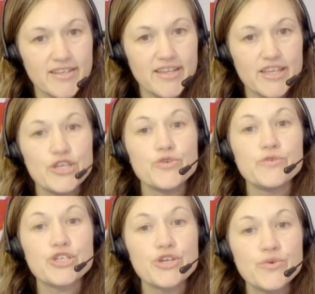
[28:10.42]
You
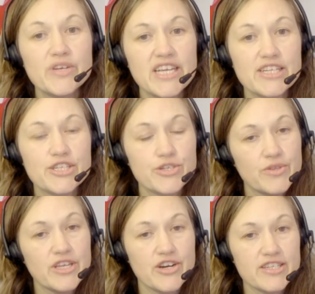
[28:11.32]
do need
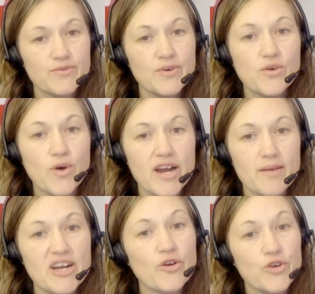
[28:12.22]
to, there is a
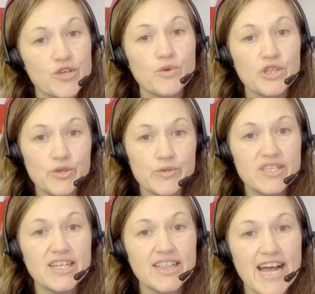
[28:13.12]
requirement or you will lose
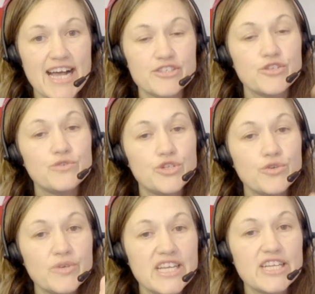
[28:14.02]
the class. You
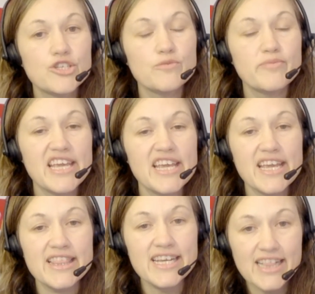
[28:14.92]
do need to be
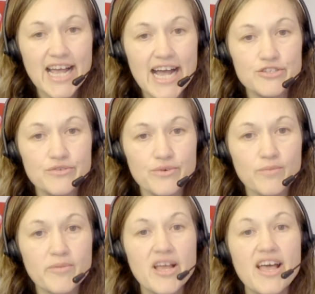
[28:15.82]
in the
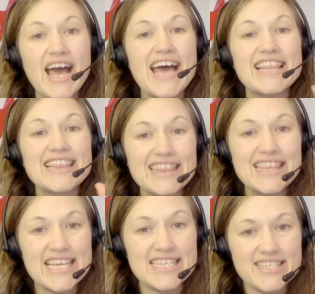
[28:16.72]
classroom at
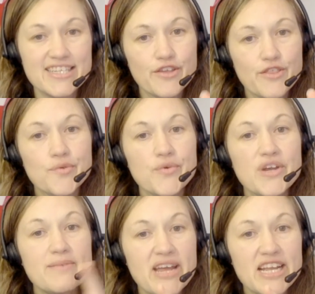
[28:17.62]
least
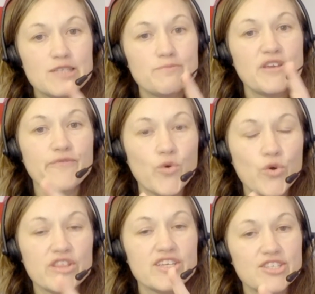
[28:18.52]
3 minutes
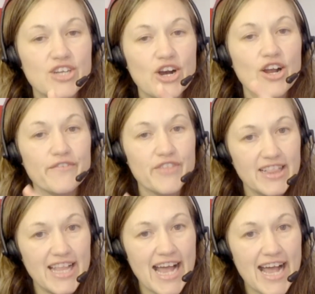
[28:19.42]
before the start of the
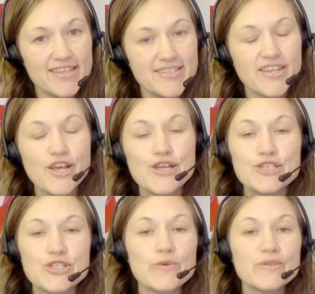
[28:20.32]
class.
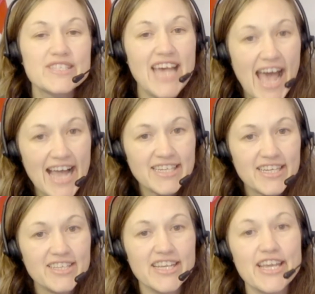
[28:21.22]
So
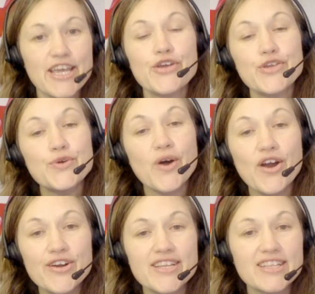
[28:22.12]
technically, you
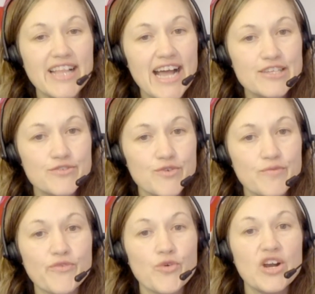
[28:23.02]
are in the
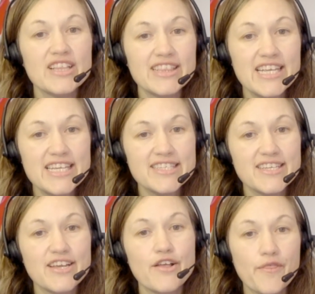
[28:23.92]
classroom for at least
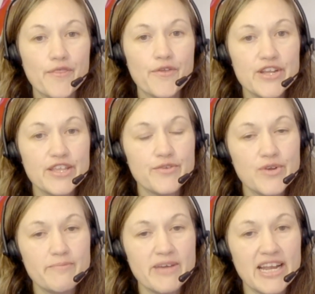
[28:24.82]

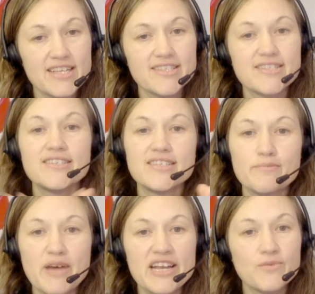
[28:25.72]
33 minutes,
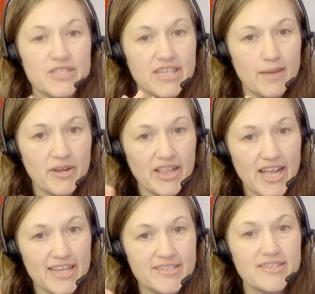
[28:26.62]
depending what type of
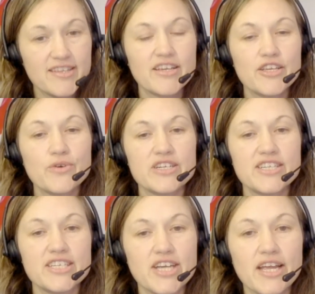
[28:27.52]
class you are
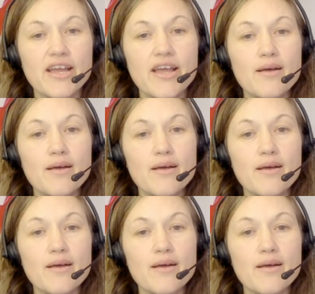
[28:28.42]
teaching.